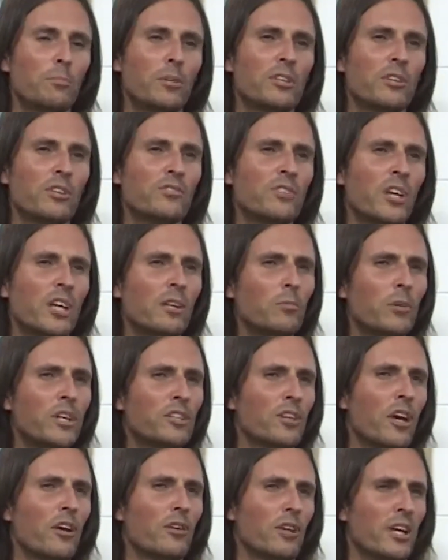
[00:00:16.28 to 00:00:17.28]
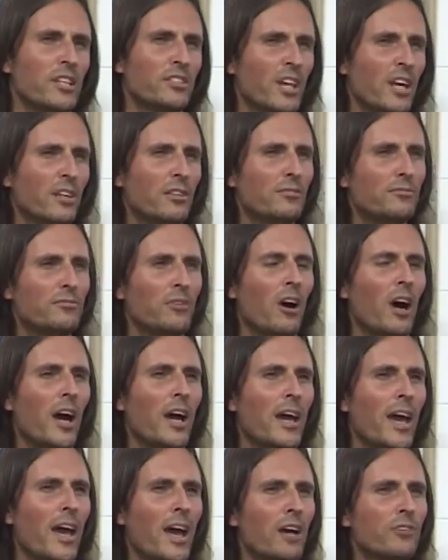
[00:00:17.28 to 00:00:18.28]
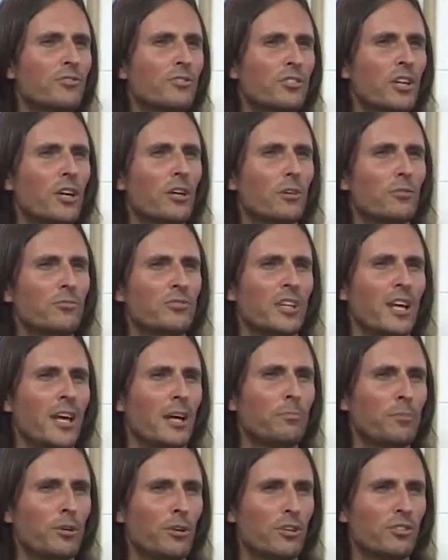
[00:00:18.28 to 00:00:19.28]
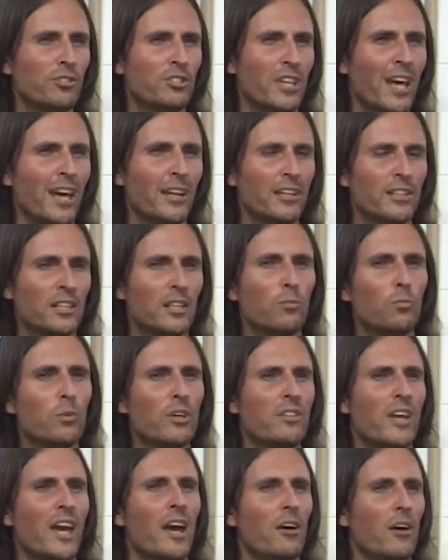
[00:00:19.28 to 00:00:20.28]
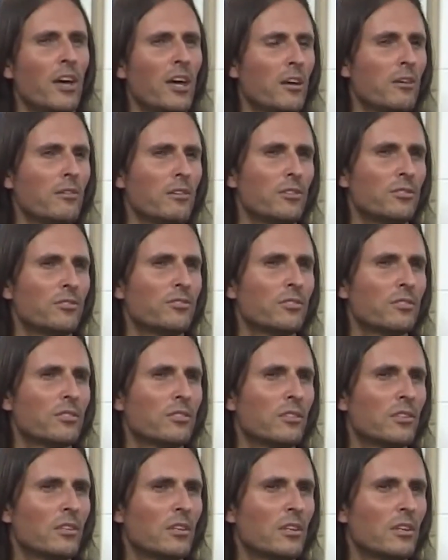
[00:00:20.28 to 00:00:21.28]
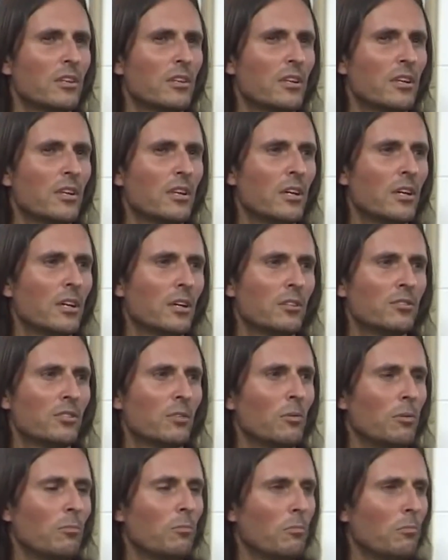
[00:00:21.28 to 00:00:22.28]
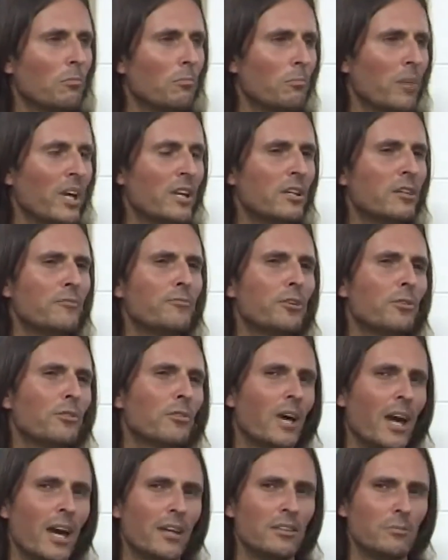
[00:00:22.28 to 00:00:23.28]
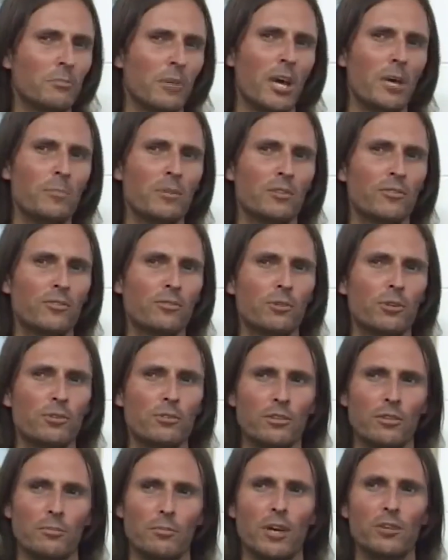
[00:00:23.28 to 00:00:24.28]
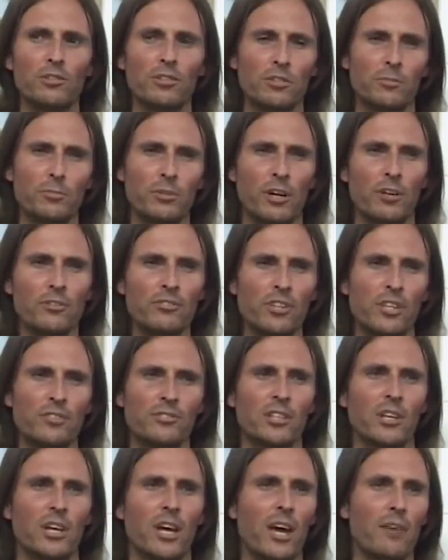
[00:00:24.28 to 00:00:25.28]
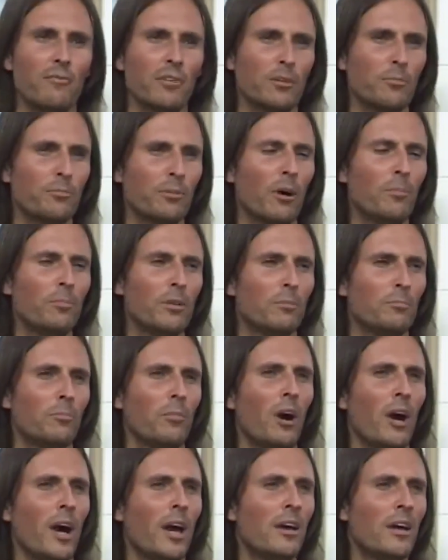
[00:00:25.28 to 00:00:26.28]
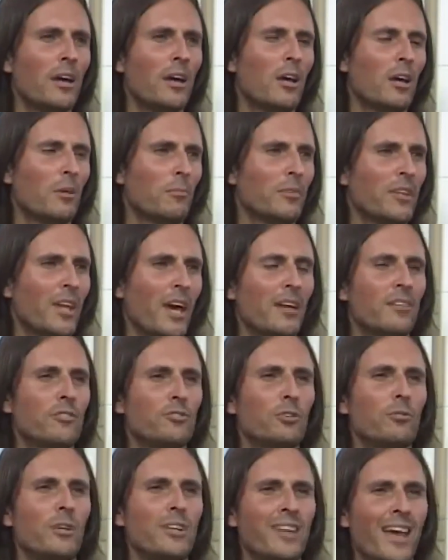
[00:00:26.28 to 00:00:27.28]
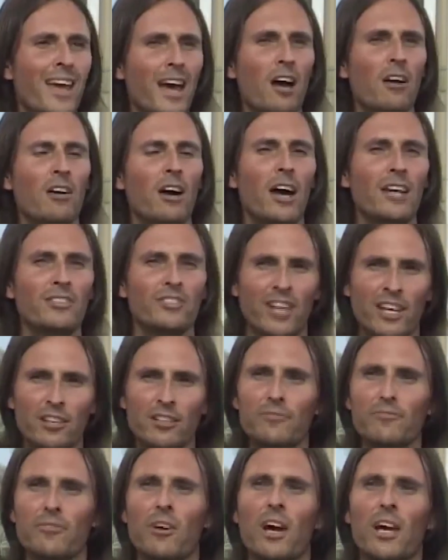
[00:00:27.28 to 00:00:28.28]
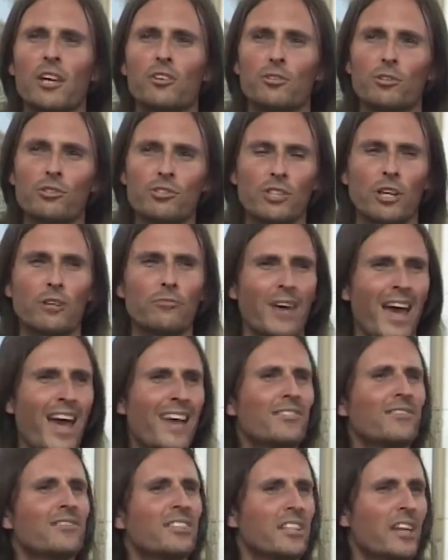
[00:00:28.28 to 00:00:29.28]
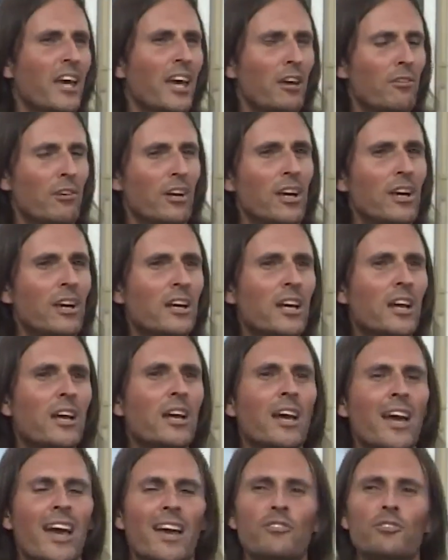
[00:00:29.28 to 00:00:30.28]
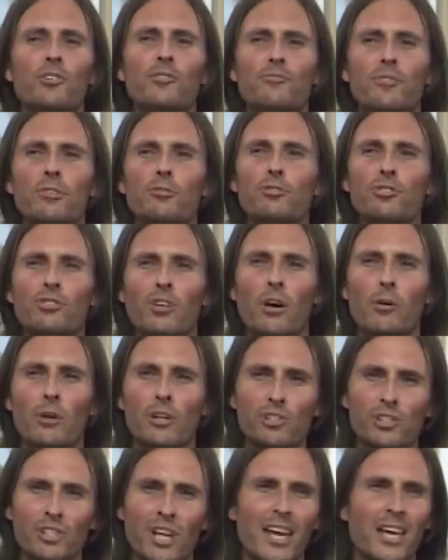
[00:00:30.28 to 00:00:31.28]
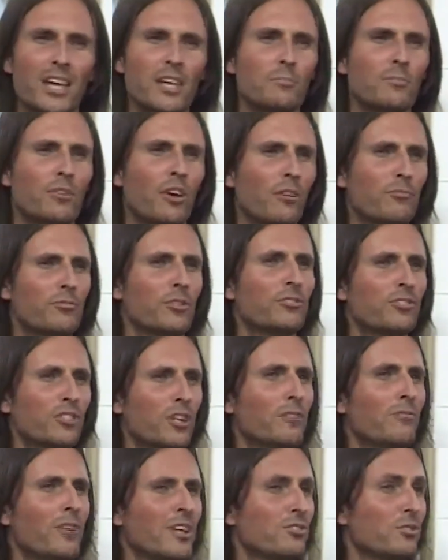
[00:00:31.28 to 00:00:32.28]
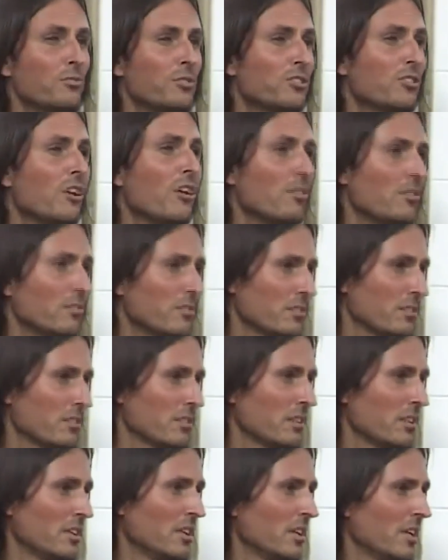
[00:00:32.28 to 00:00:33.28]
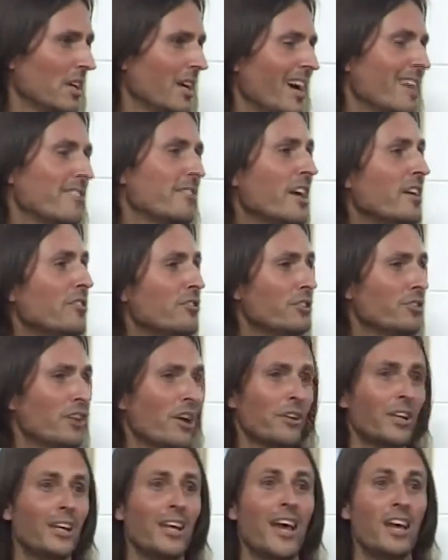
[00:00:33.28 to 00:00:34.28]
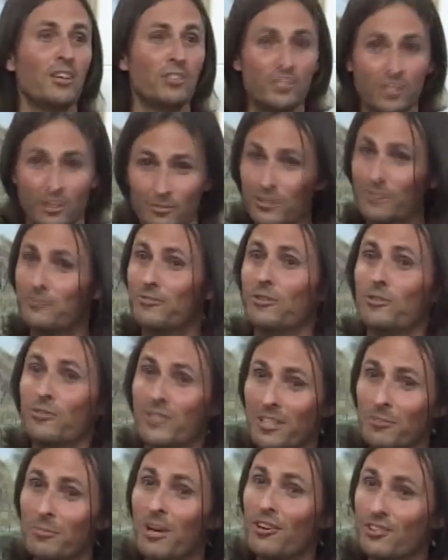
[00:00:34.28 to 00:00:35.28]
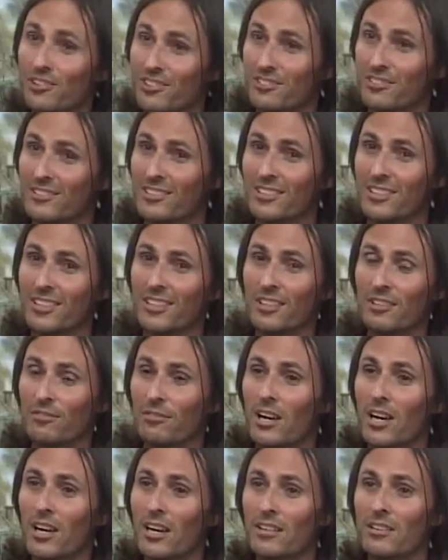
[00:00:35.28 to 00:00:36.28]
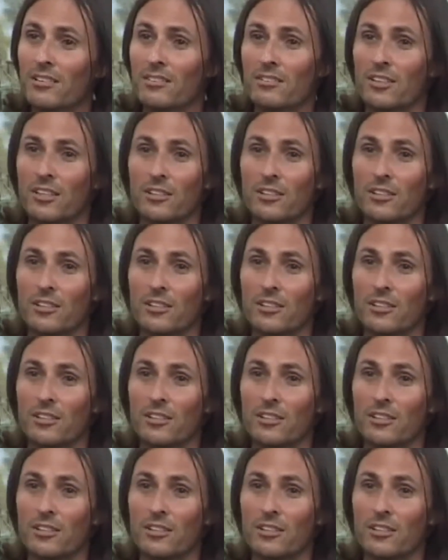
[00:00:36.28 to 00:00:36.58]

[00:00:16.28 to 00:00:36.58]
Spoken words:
Because then we don't identify ourselves and our personality with our errors. See, many of you at the moment through your emotional processing are having a problem by that you are now identifying yourself as the error, and you feel so ashamed of yourself as a result. And then you don't allow yourself to feel the emotion, right?